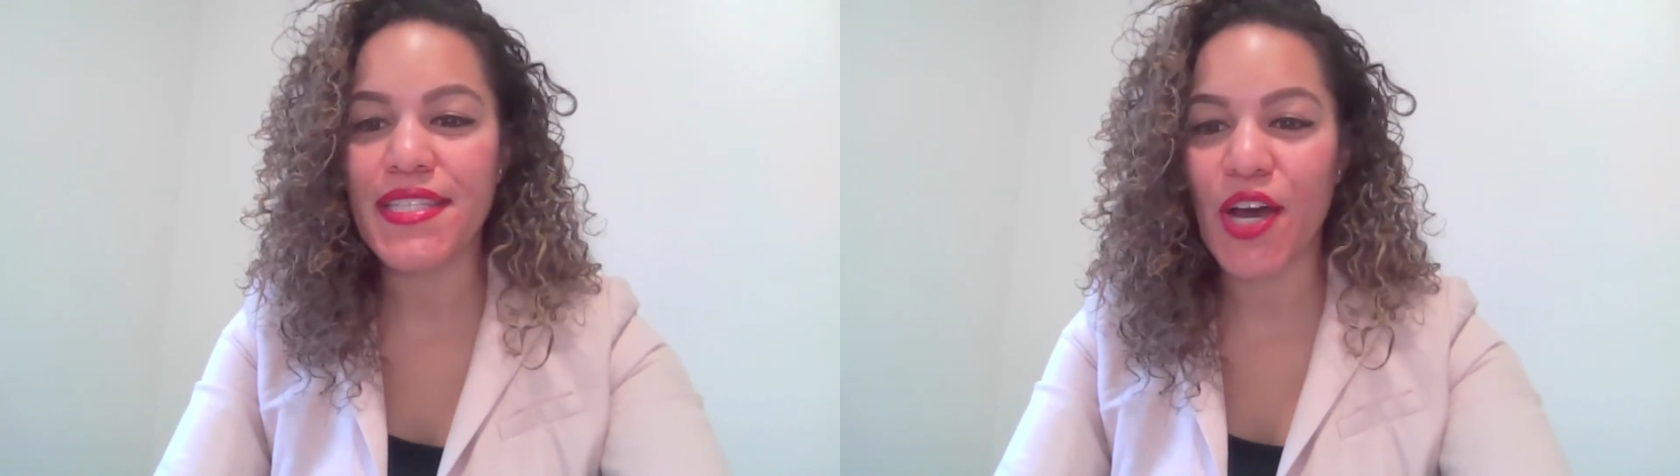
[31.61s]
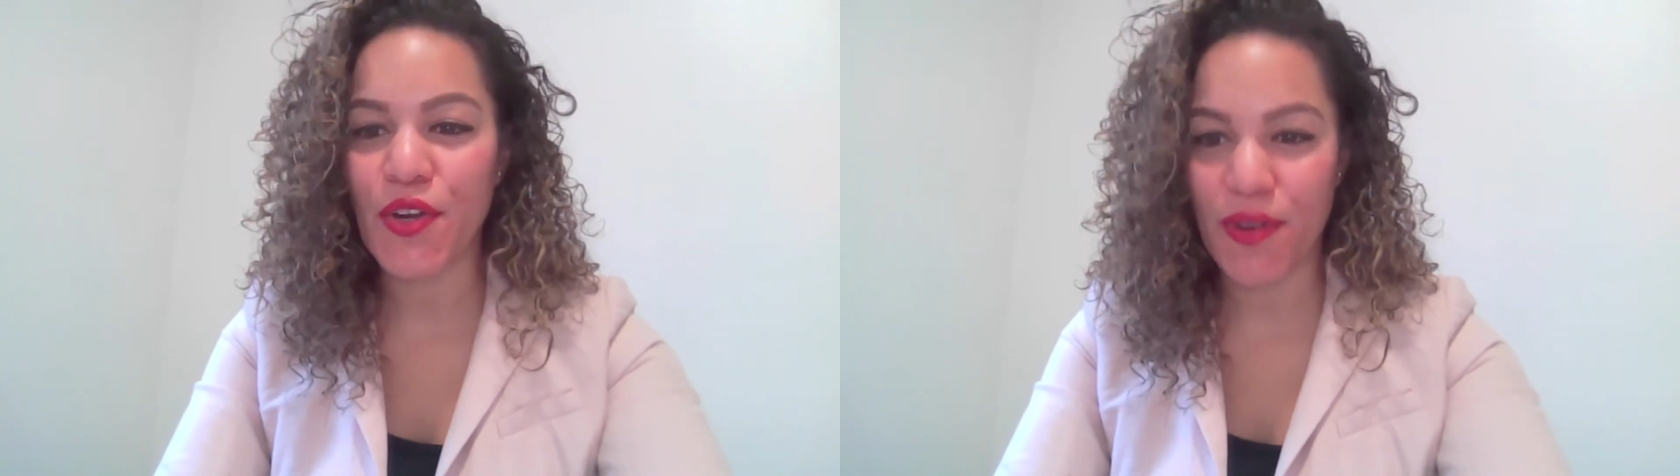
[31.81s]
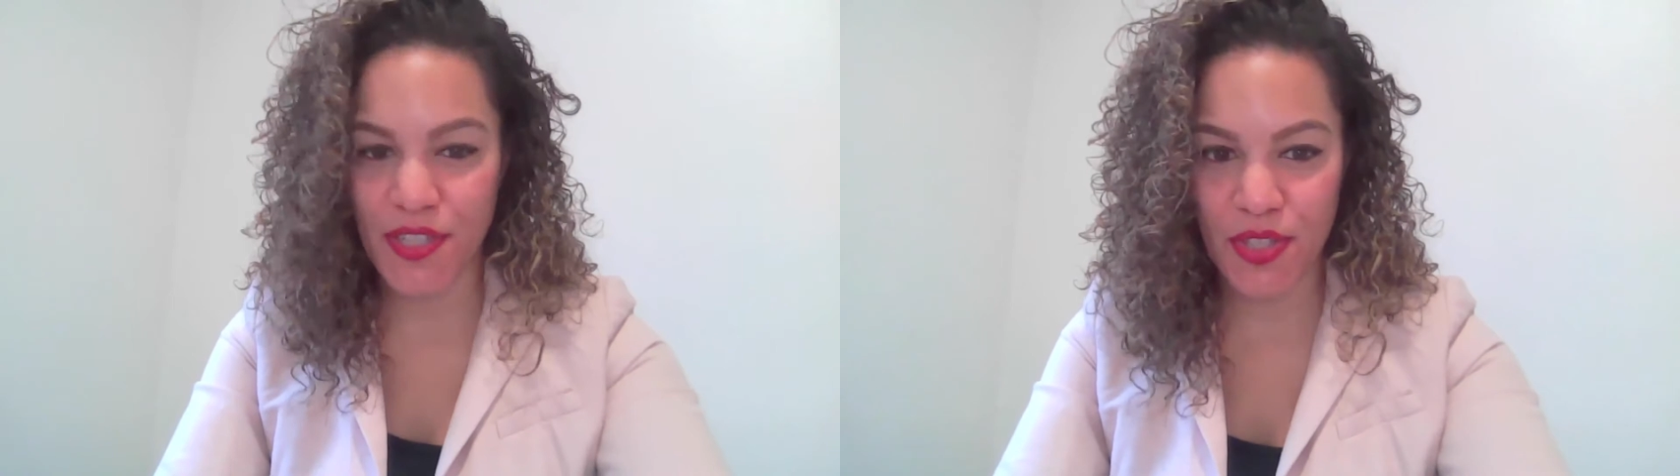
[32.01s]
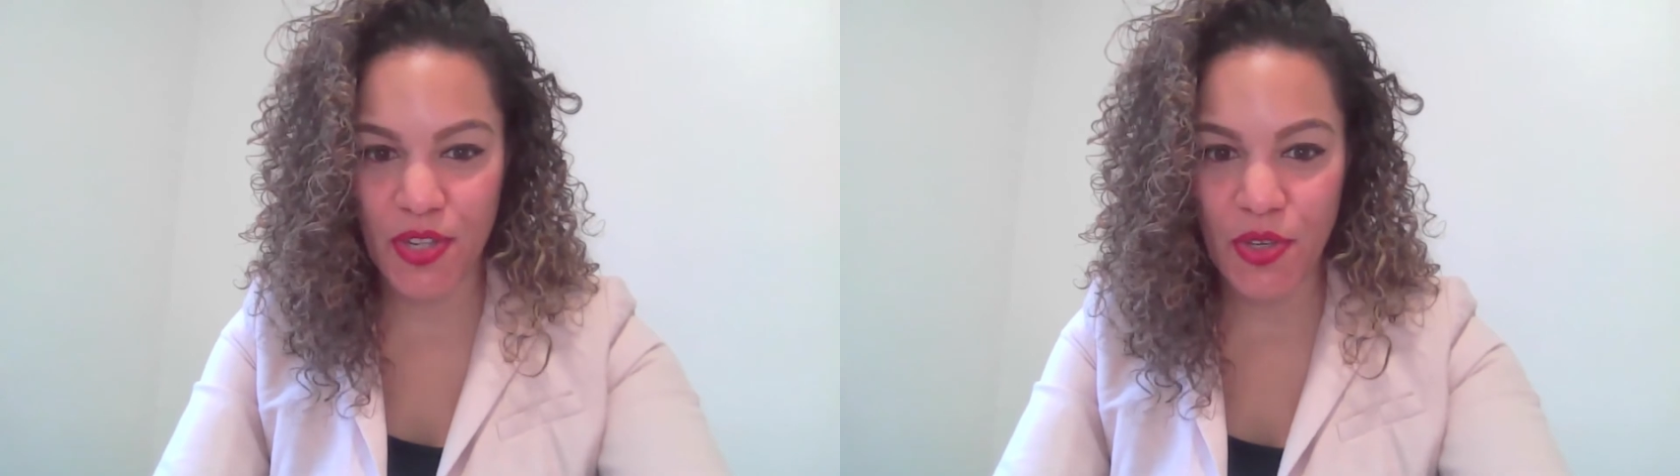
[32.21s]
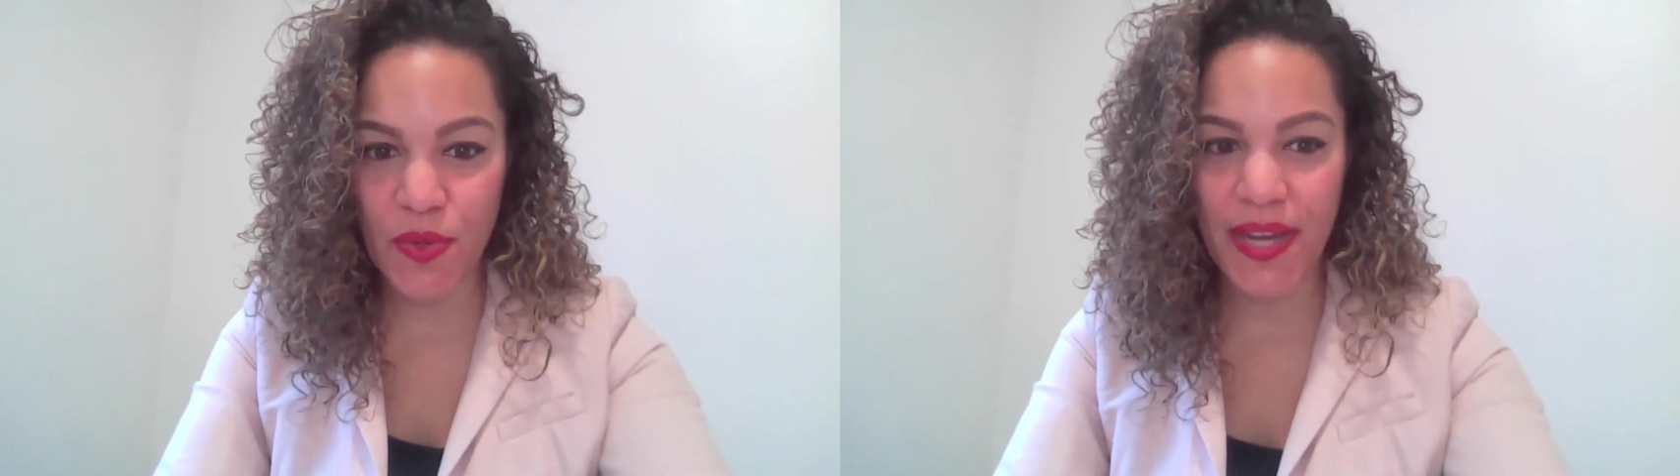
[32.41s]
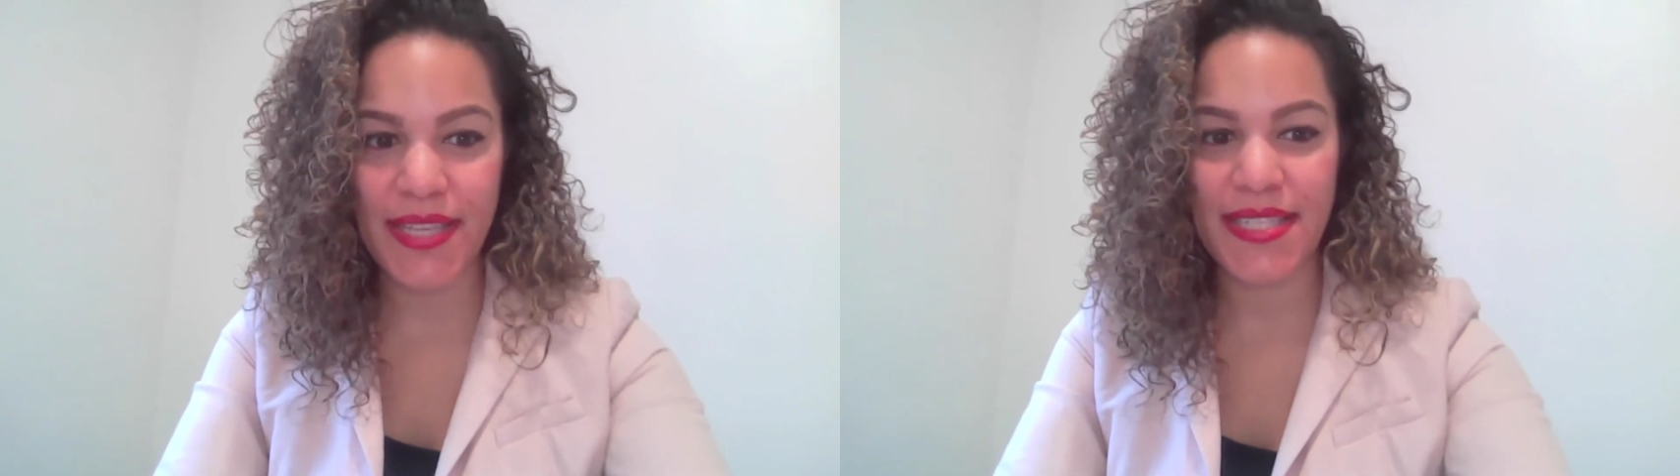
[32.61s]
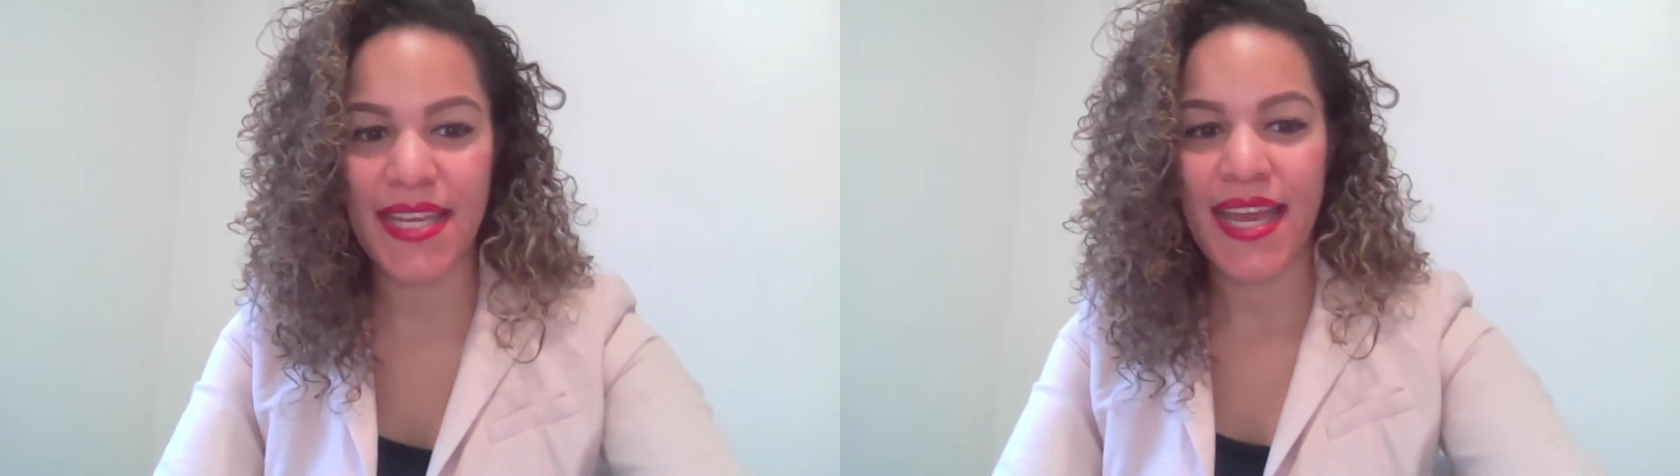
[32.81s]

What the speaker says: across the US